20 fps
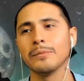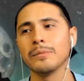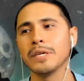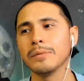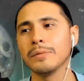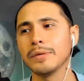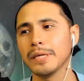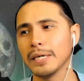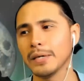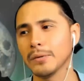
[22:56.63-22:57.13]

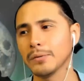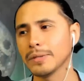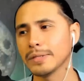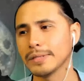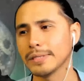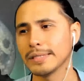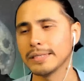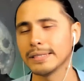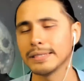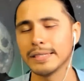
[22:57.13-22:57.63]
Maybe I
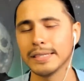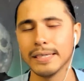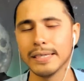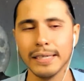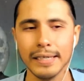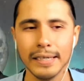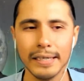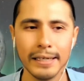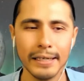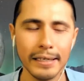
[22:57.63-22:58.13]
wasn't
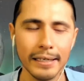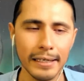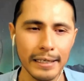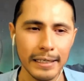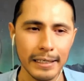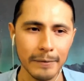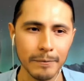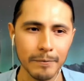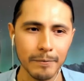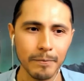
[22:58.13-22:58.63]

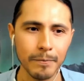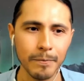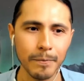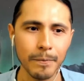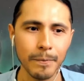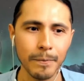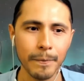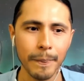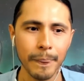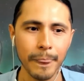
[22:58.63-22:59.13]
following